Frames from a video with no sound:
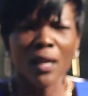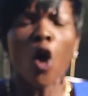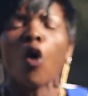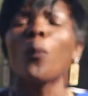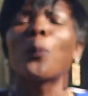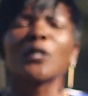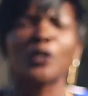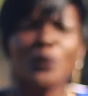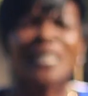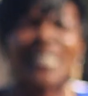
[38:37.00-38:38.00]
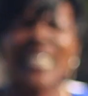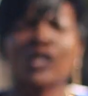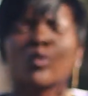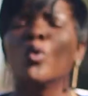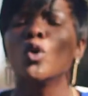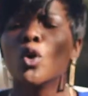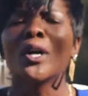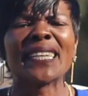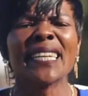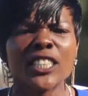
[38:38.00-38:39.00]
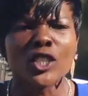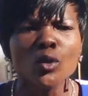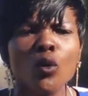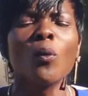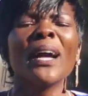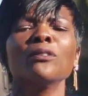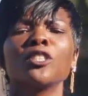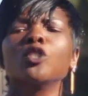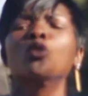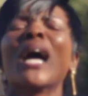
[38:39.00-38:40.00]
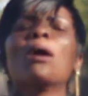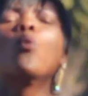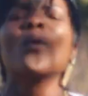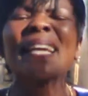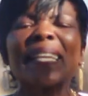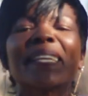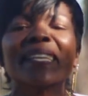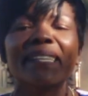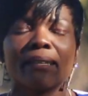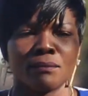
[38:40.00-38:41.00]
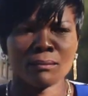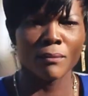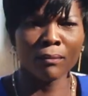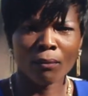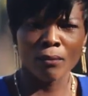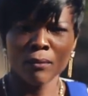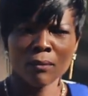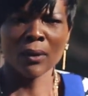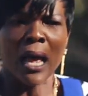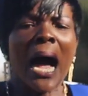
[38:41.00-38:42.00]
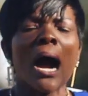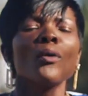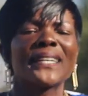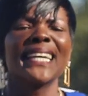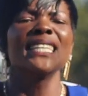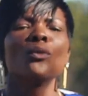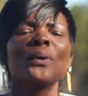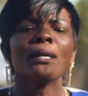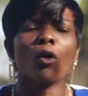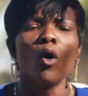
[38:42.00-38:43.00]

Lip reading: Opportunities will locate you whilst you are working. How can we